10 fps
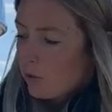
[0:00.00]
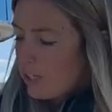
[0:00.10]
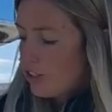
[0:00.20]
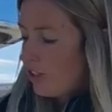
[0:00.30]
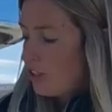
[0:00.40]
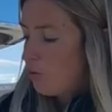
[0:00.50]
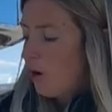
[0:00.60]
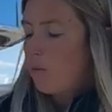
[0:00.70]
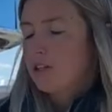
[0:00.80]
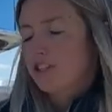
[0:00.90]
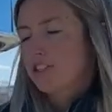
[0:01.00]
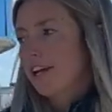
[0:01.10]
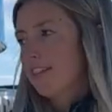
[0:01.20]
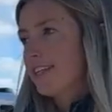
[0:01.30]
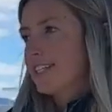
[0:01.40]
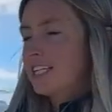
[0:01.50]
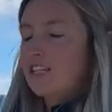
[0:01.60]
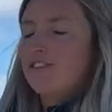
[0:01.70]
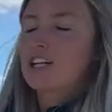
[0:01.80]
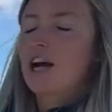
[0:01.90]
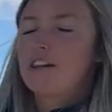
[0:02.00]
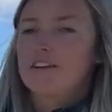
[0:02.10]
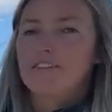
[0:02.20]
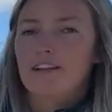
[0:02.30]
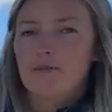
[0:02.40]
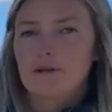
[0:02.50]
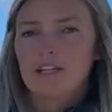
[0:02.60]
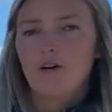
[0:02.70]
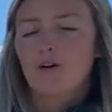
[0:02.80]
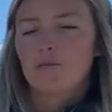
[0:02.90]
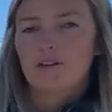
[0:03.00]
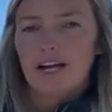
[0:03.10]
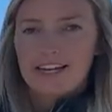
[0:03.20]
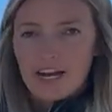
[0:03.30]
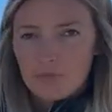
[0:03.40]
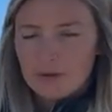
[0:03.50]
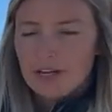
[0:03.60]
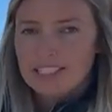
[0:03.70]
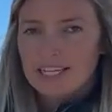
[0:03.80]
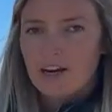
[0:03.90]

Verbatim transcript: questions, you want one just like this in a different color, let me know. I'm glad to help you guys